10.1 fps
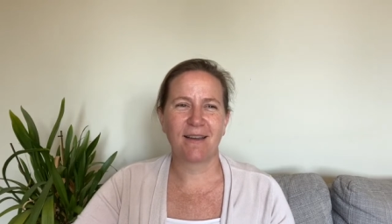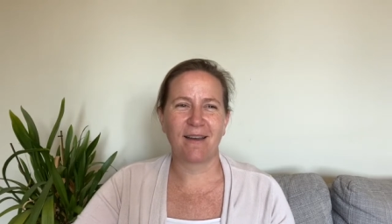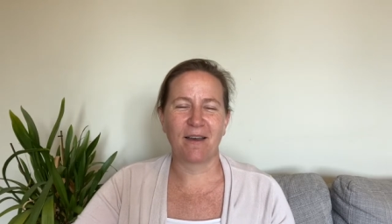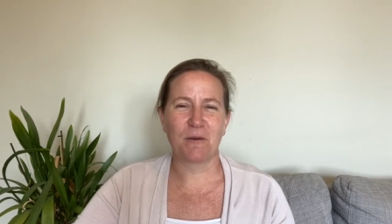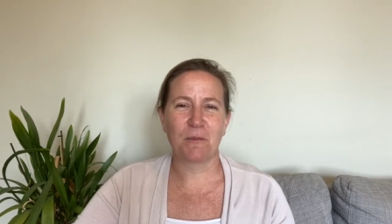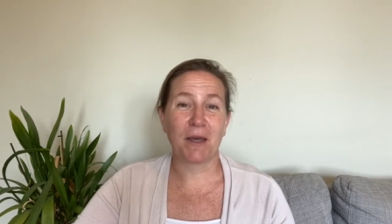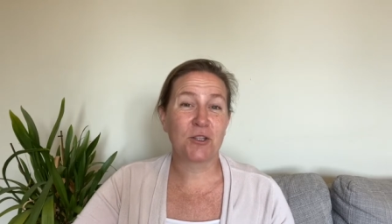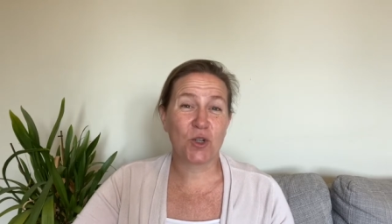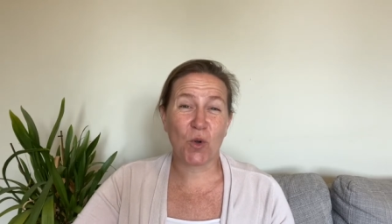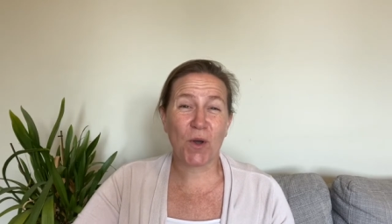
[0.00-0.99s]
um,
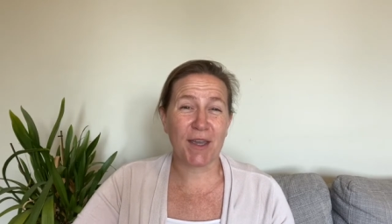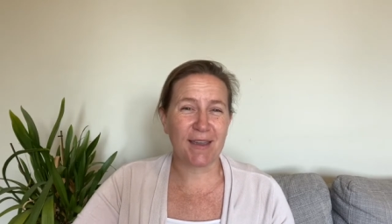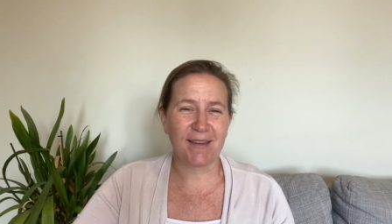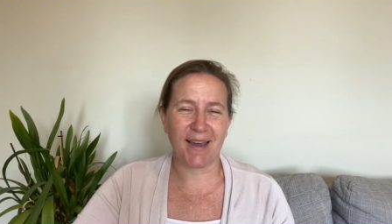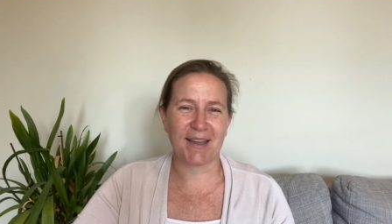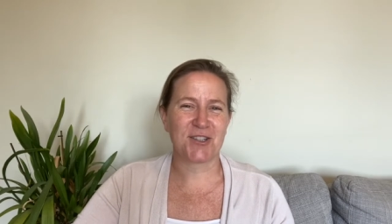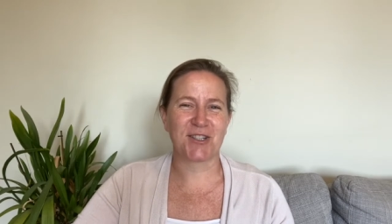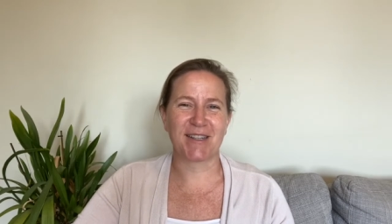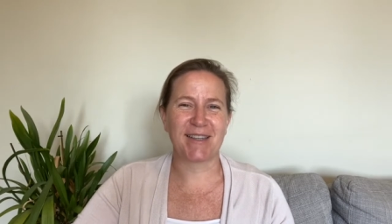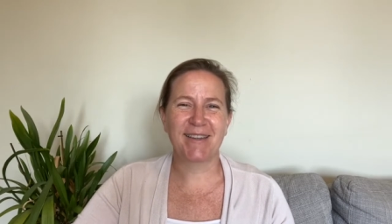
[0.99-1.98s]
and joy,
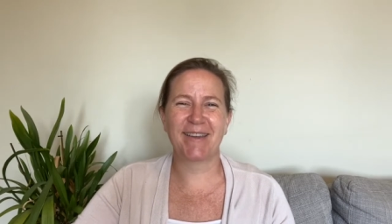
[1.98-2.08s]
actually.